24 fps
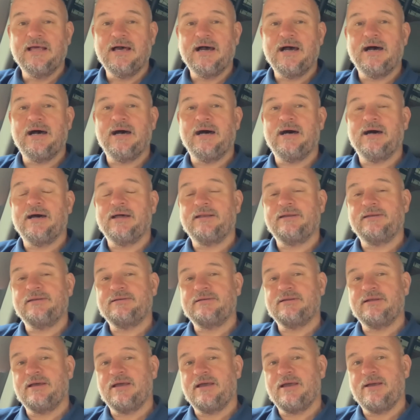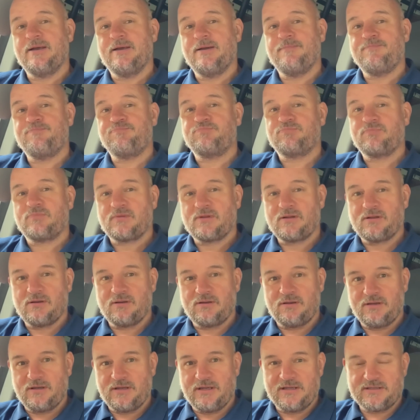And
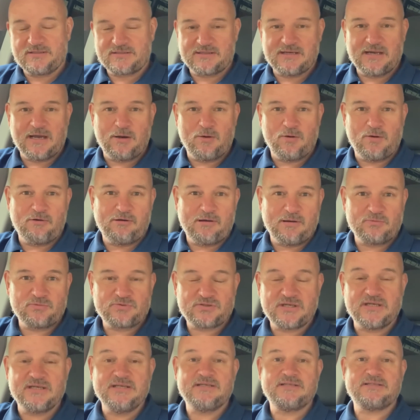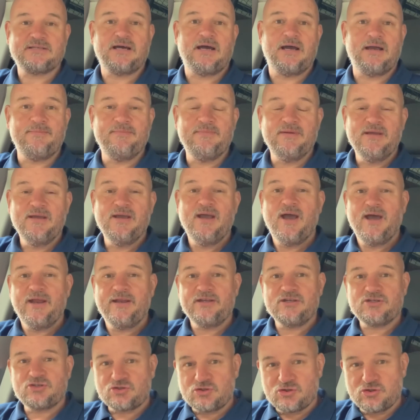it's now around tea time and
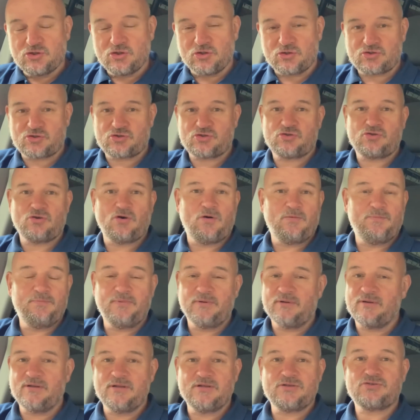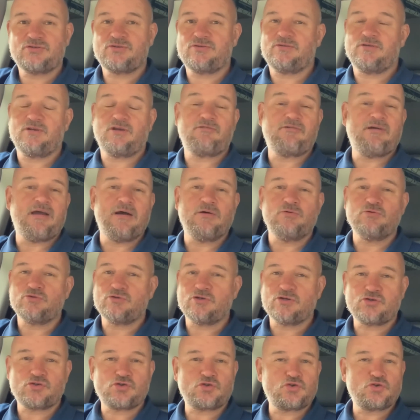it's just stopped, but the grounds
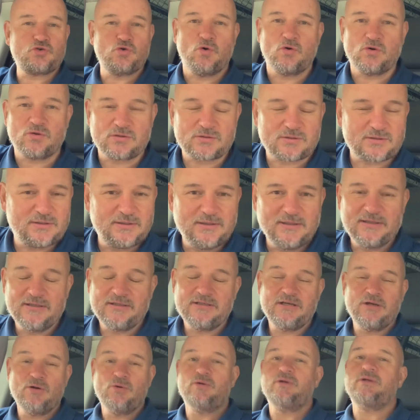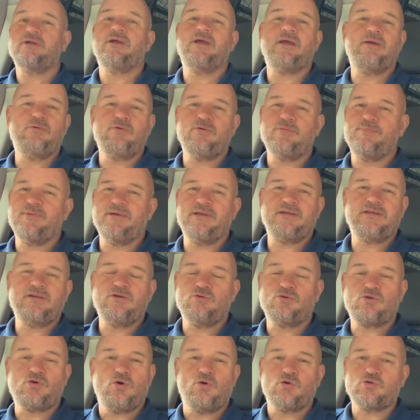are soaked.
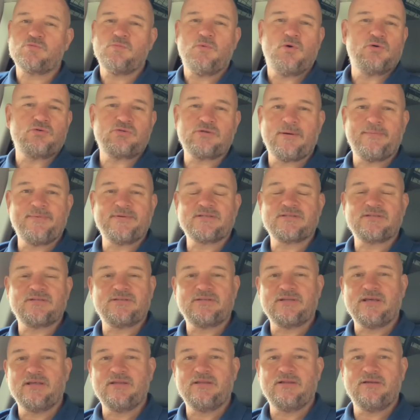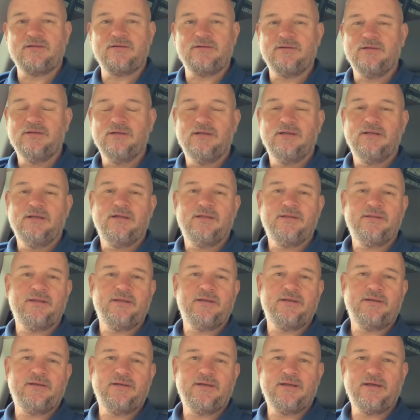You'd cause more damage today
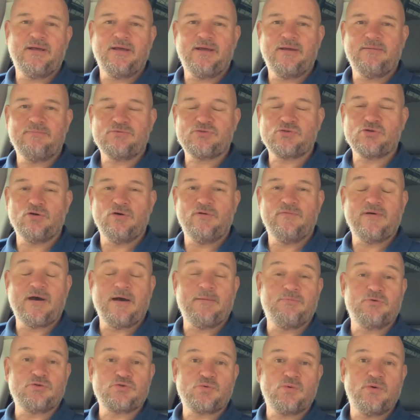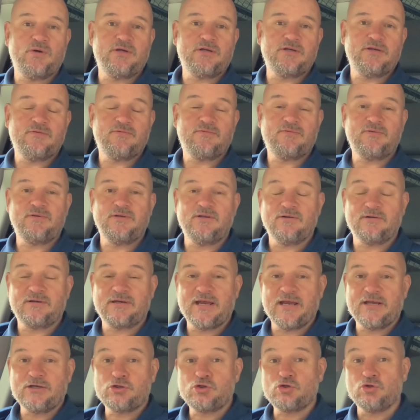than sort of how much work you
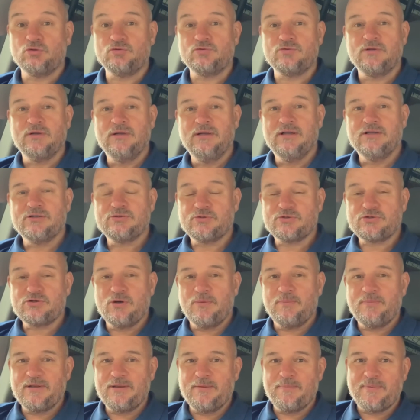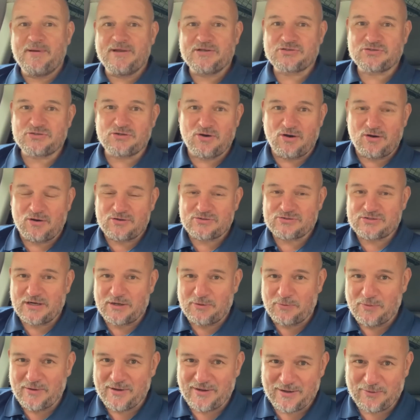get done. So it's not been the best start, because I had
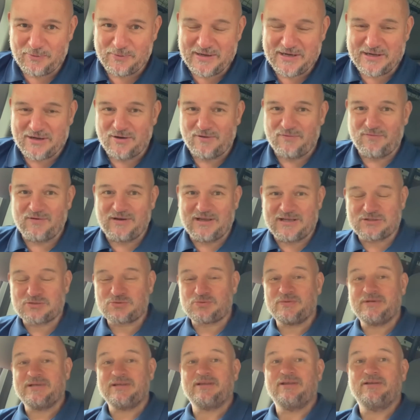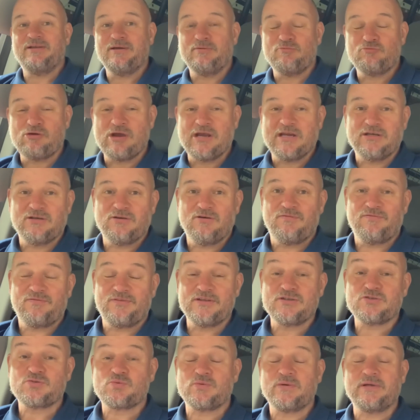a week off last week and I've rained off
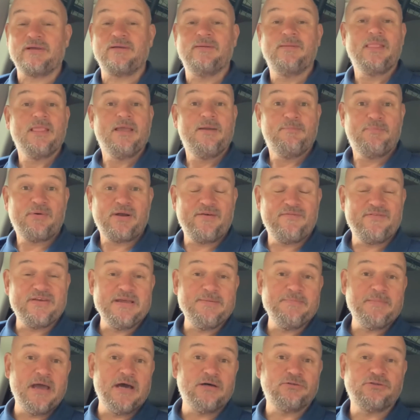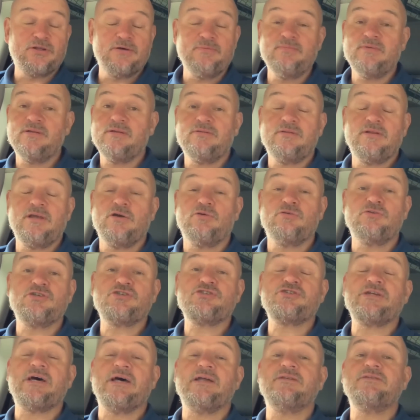this week, but I've emailed them and they
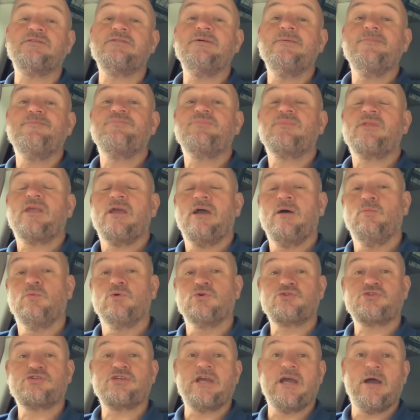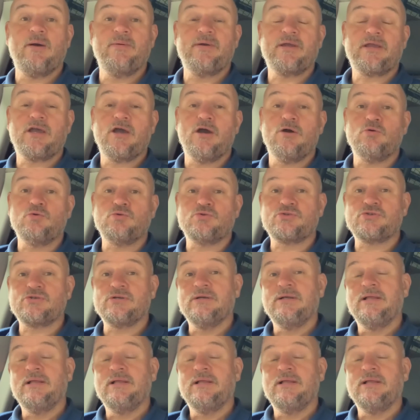understand, and we'll see how it goes.